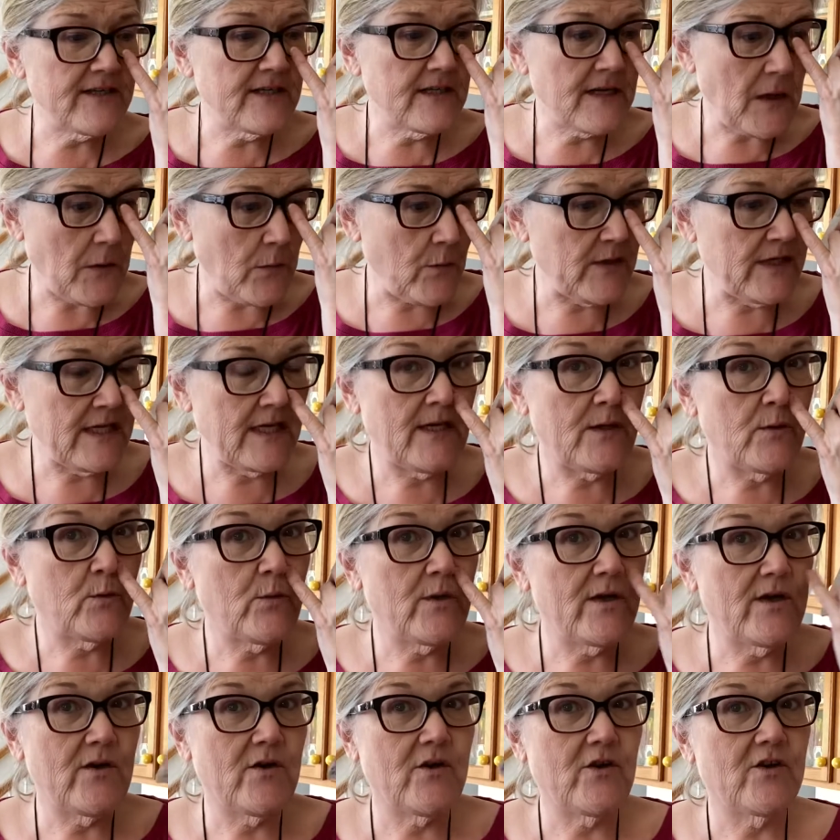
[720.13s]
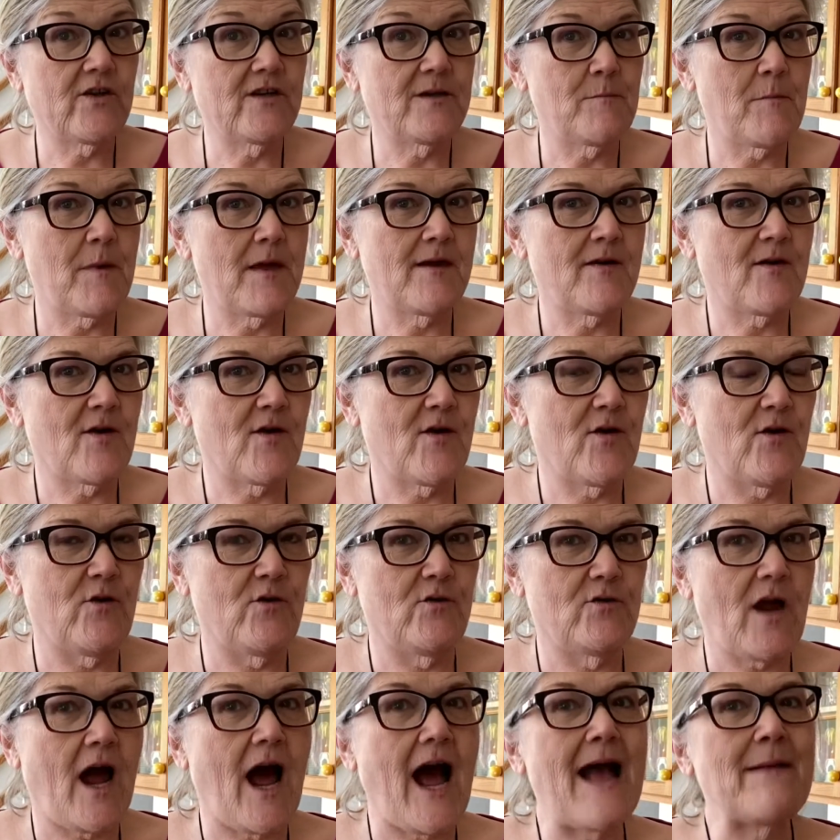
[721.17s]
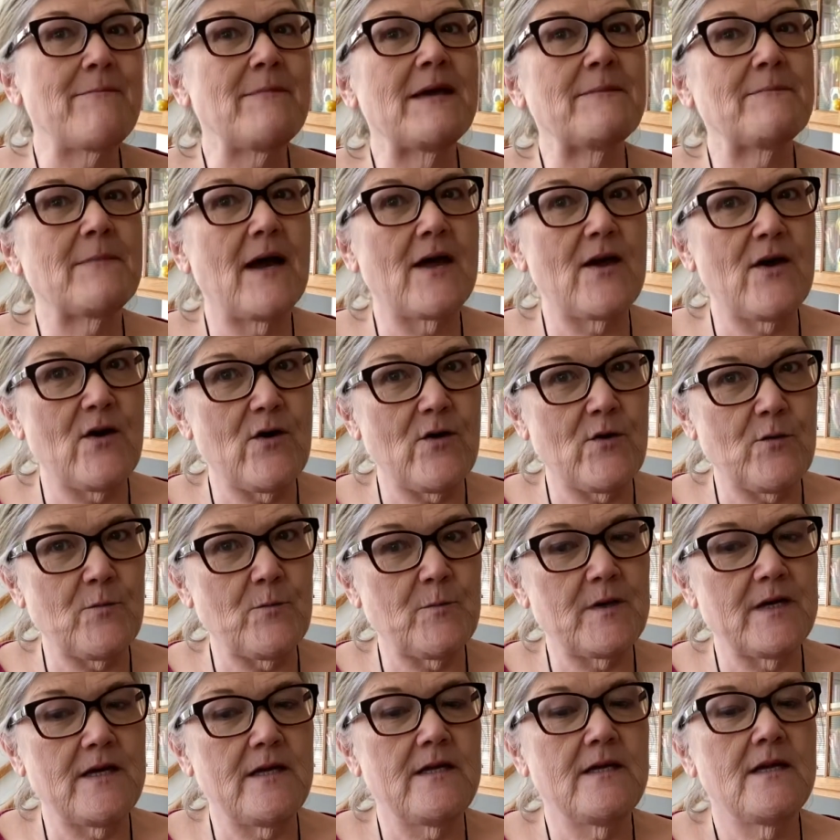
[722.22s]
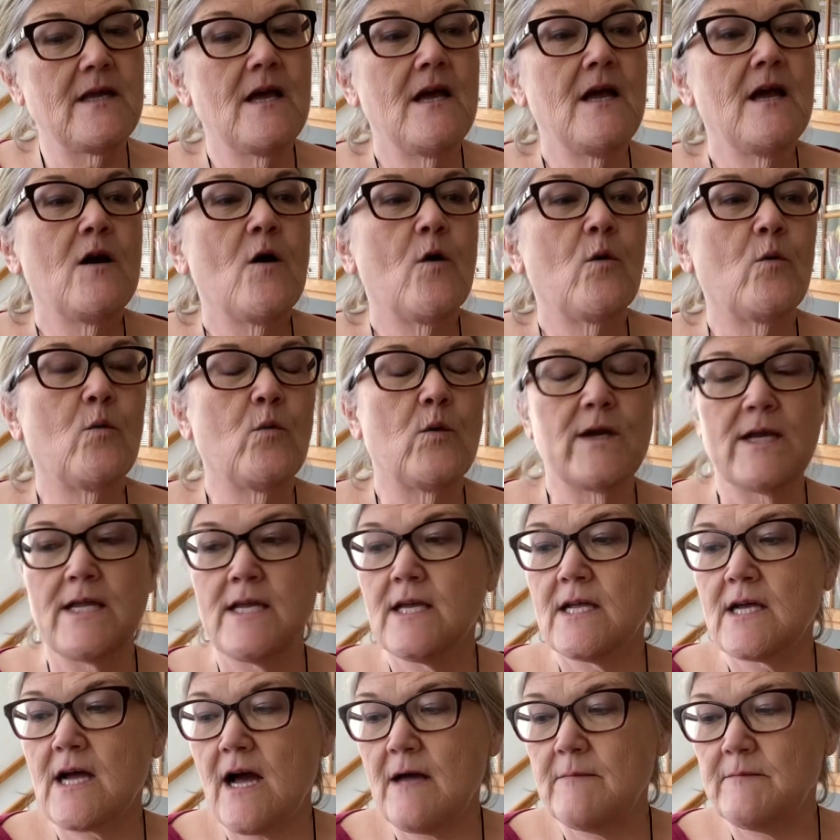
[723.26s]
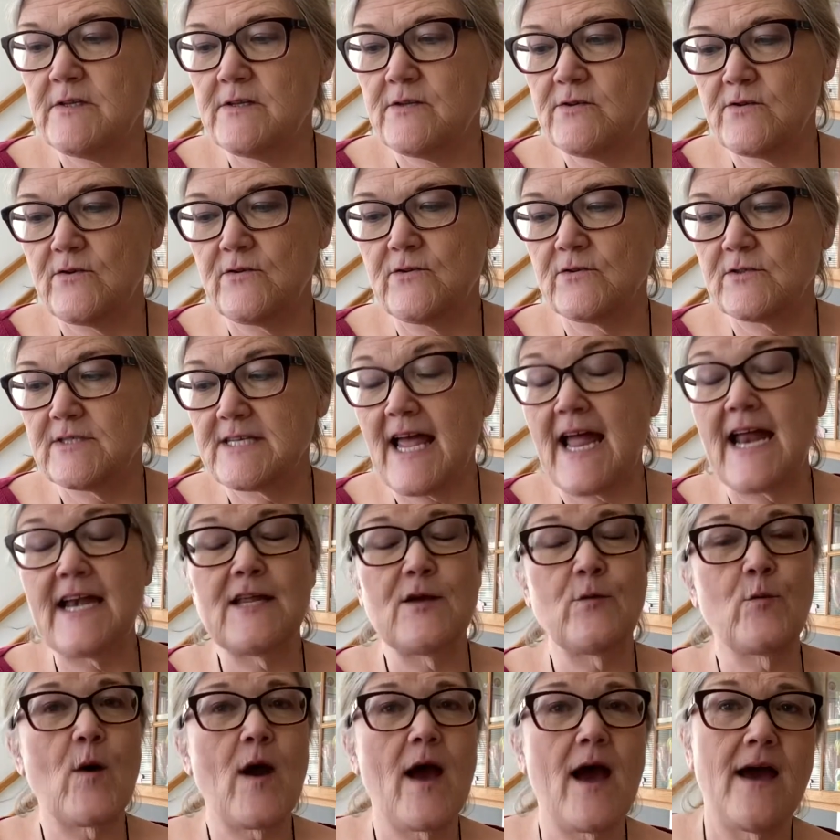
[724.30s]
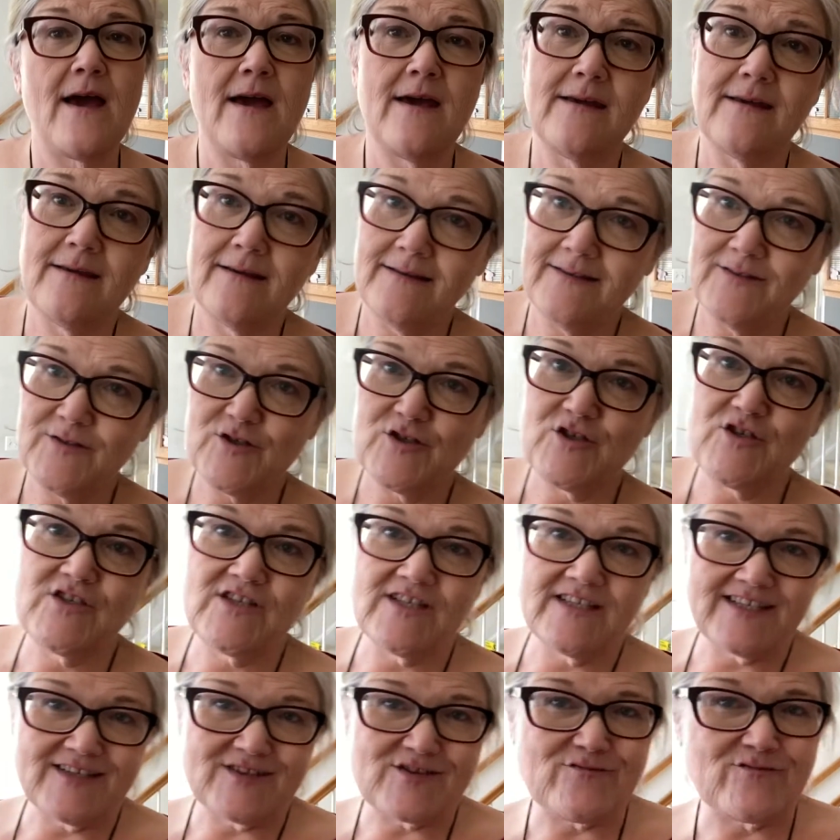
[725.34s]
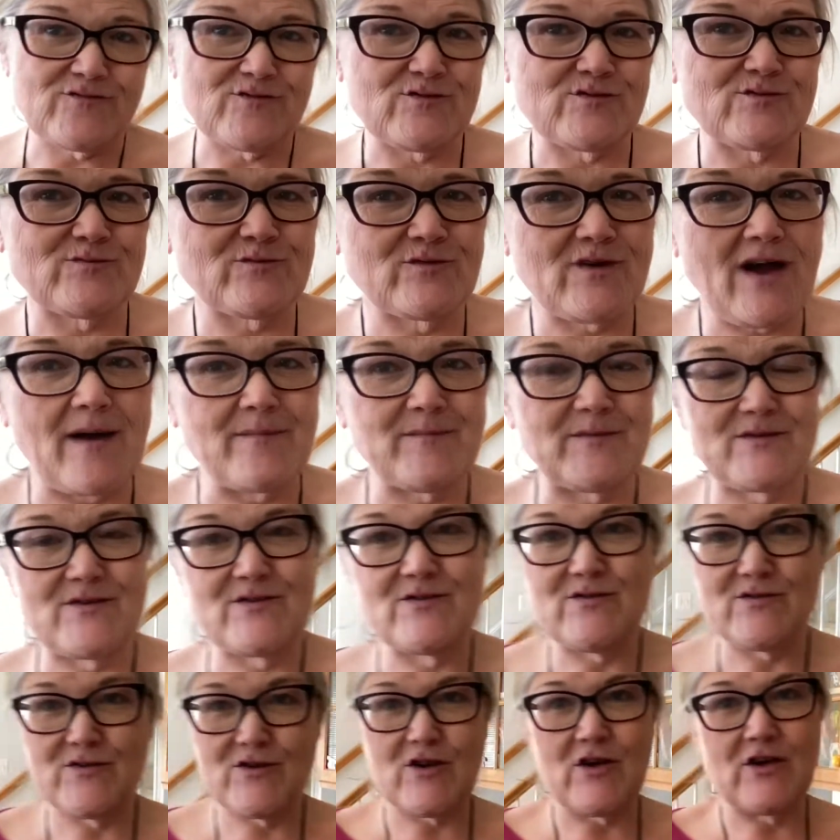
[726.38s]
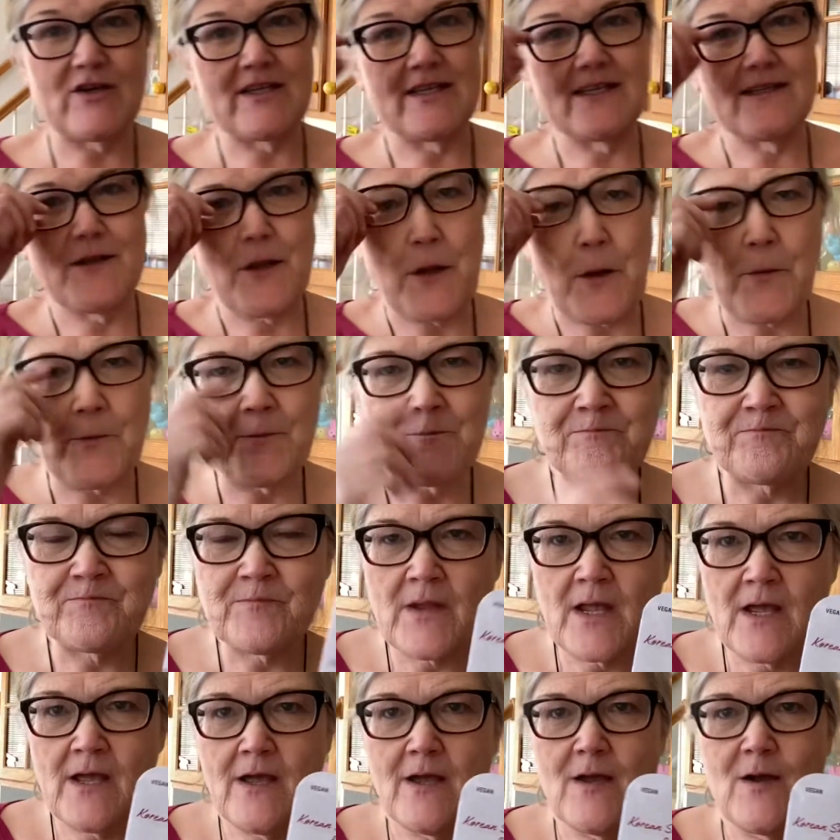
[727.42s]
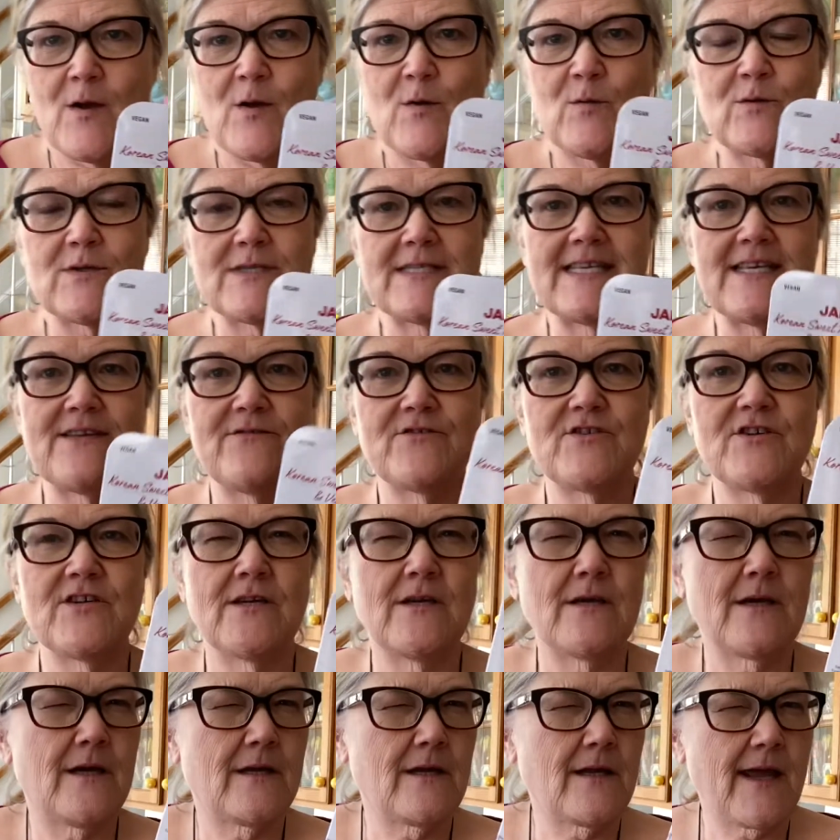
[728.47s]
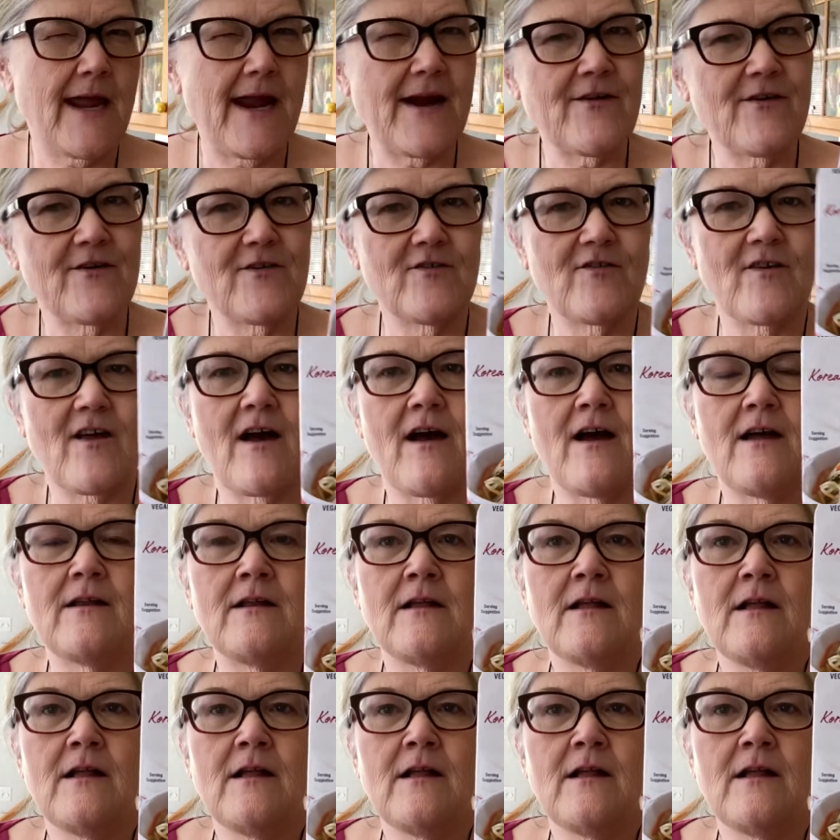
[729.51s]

and I, Winnie, we are going to make our own. I made my own, but Winnie had got me the noodles. Anyway, she's going to get the food and I'm going to do the cooking, though. We'll see if she can cut a carrot or not.